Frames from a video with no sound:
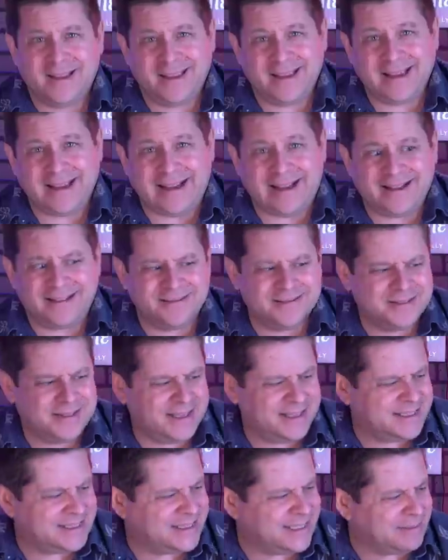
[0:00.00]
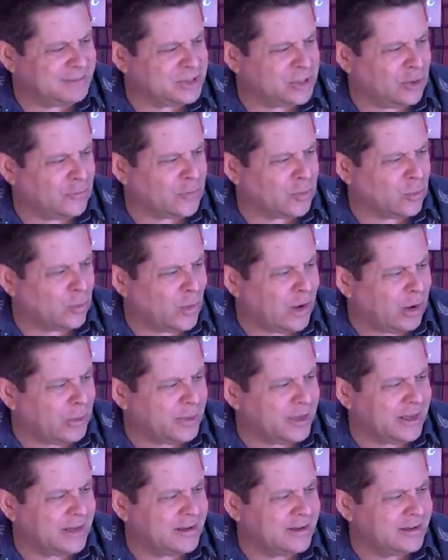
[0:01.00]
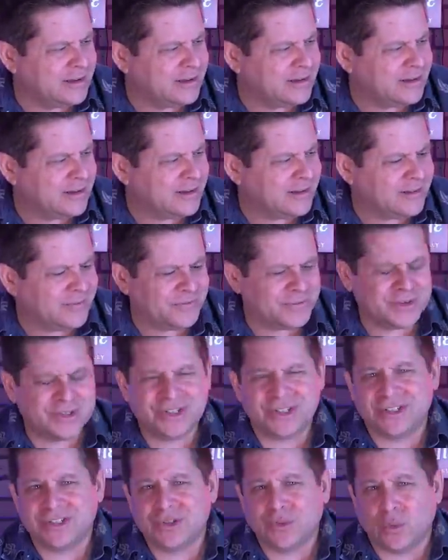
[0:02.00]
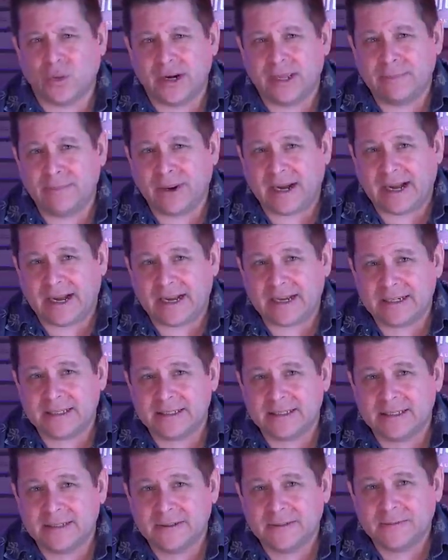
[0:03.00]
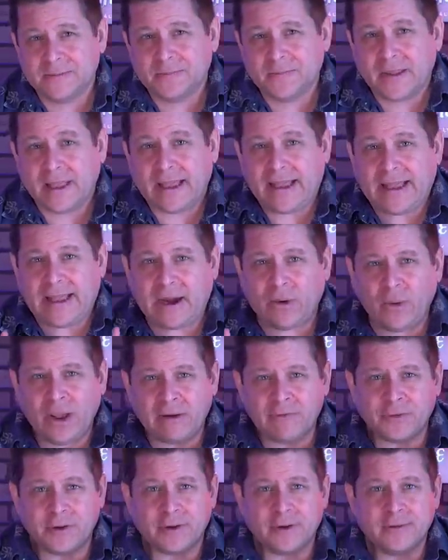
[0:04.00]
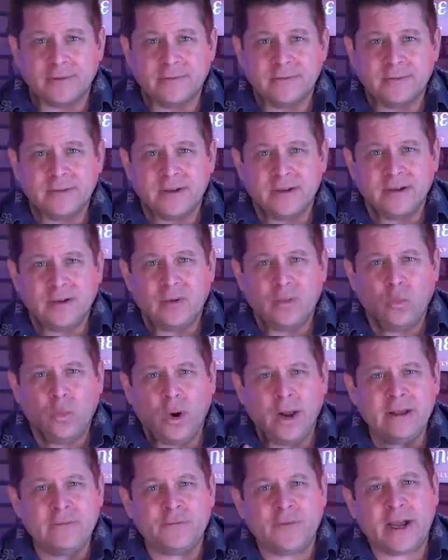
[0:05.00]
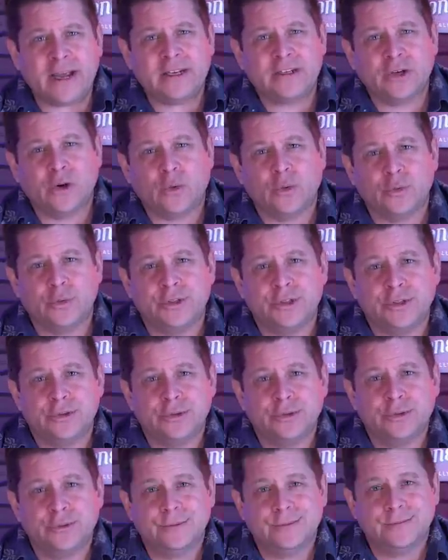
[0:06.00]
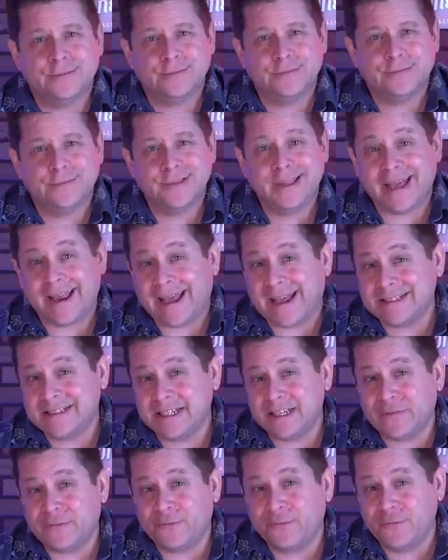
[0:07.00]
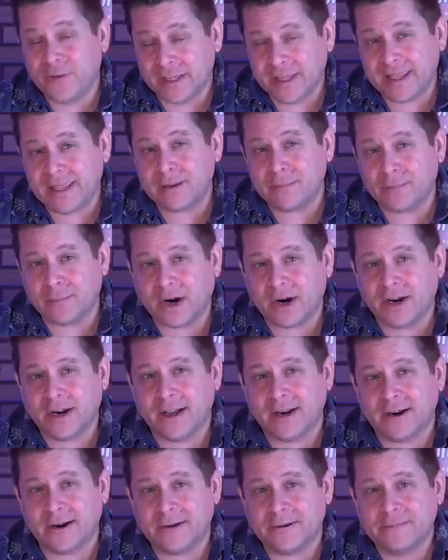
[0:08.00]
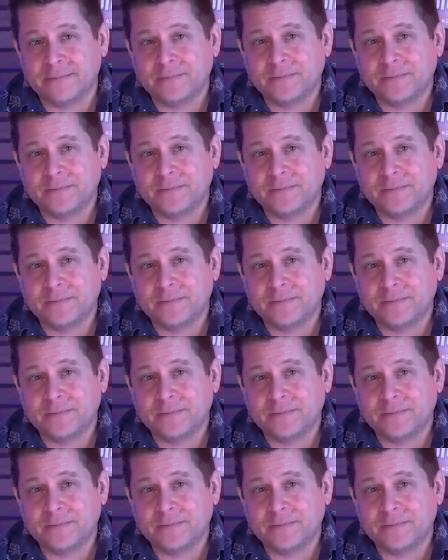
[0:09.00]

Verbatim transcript: Yeah, it seems overwhelming for just 20 bucks. However, what if I told you that as an affiliate marketer,